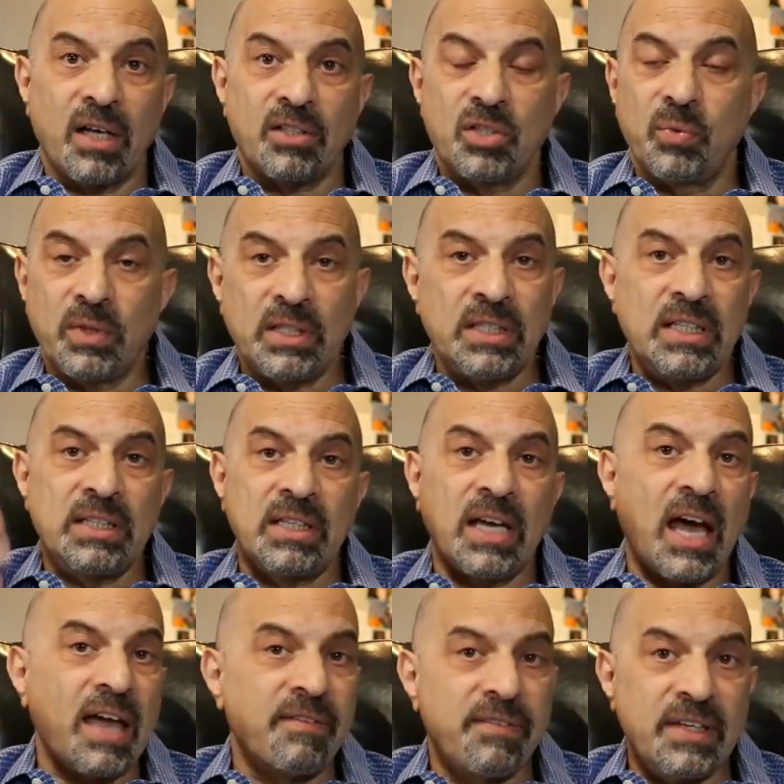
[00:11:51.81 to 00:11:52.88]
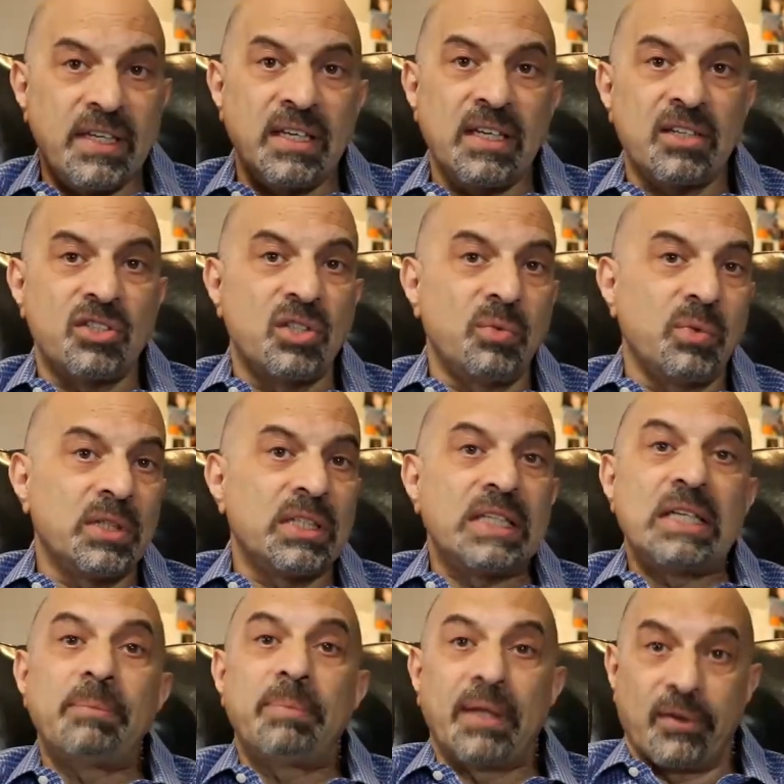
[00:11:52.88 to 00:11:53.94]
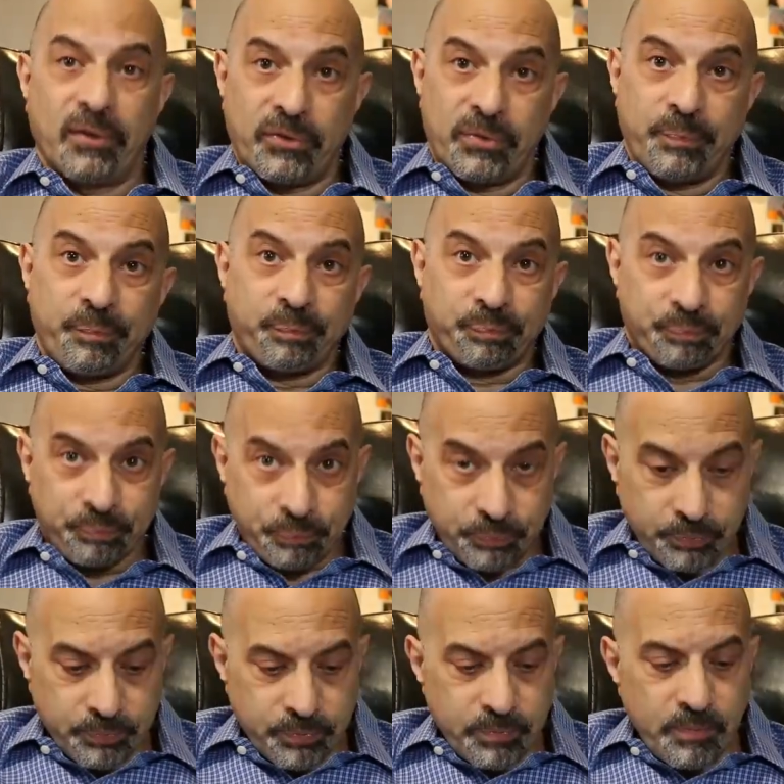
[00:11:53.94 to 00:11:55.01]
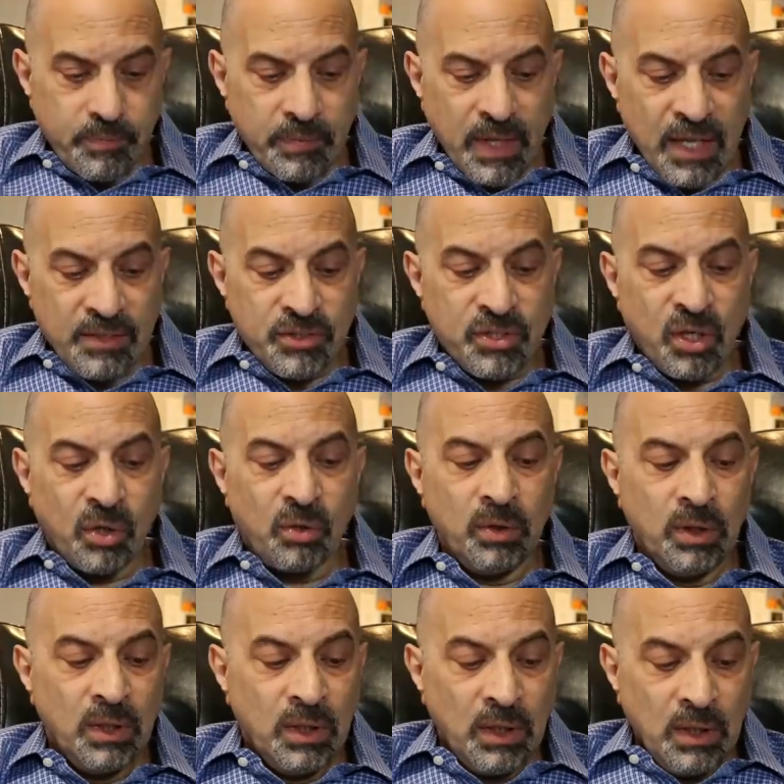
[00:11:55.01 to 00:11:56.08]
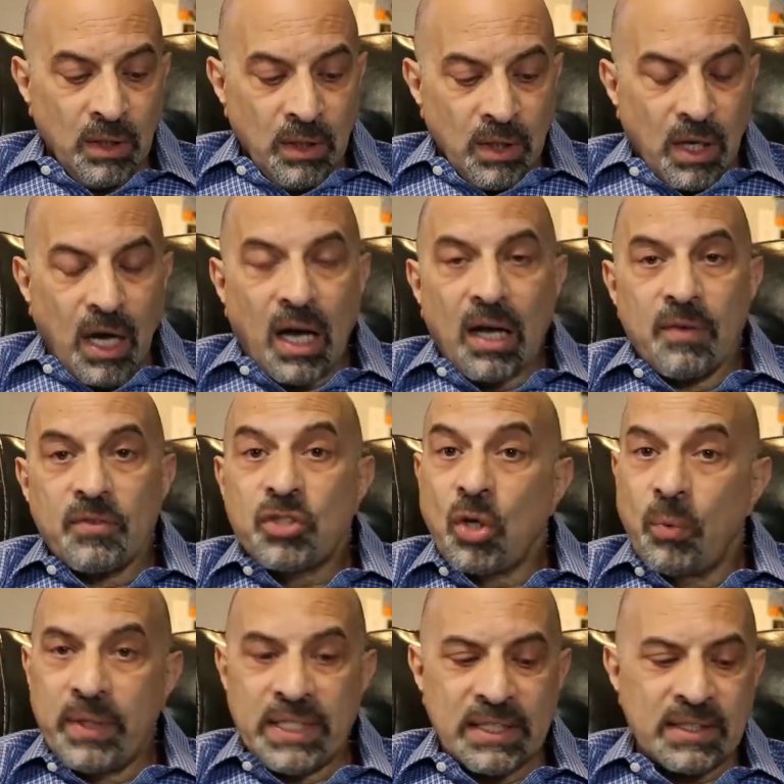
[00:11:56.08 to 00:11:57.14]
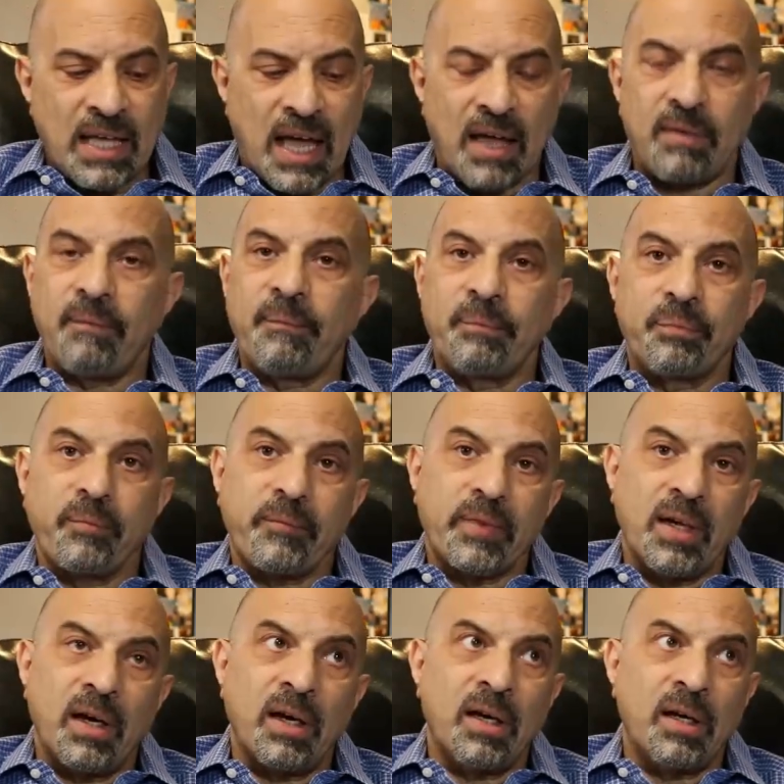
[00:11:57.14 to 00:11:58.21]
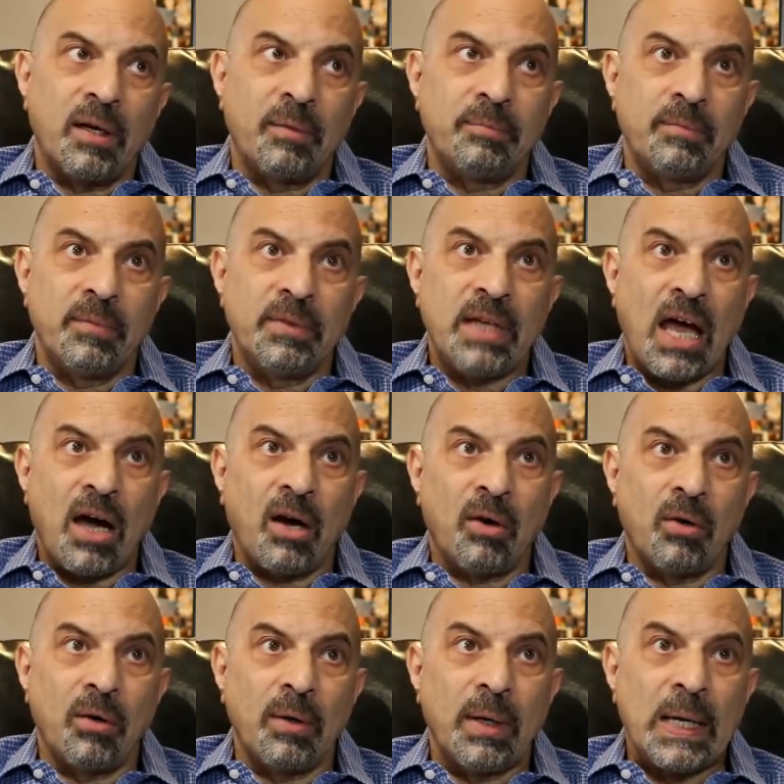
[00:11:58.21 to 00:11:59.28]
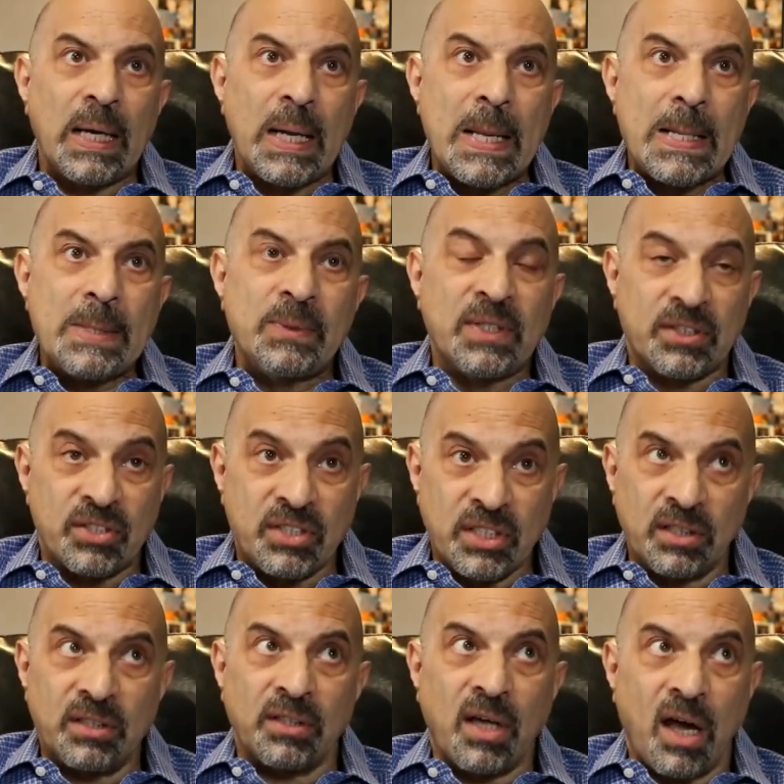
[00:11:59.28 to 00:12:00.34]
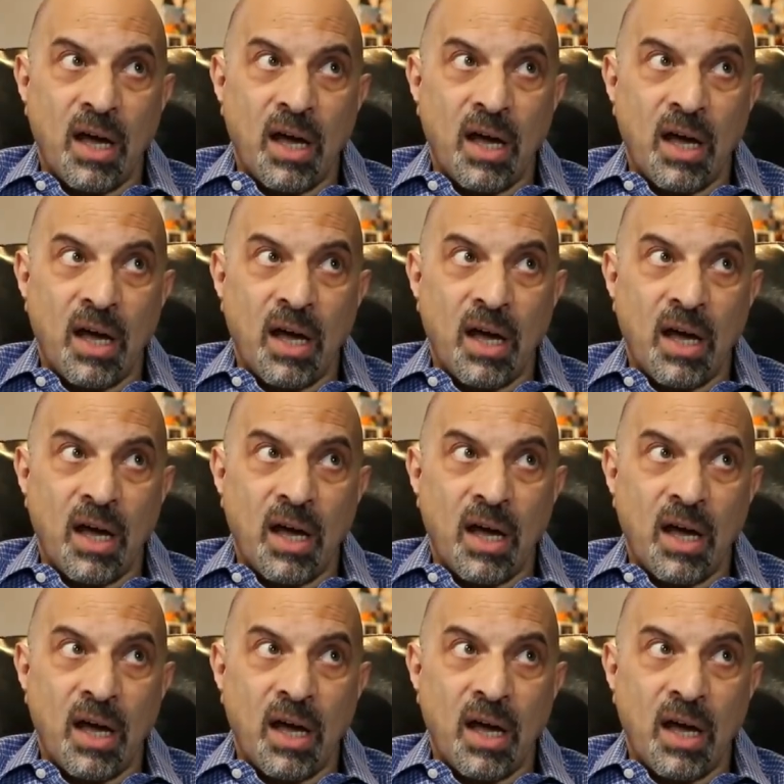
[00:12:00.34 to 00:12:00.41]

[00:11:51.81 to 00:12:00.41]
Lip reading: She wouldn't need the IV, and she wouldn't need pills. And so we did that. Now, we're still in the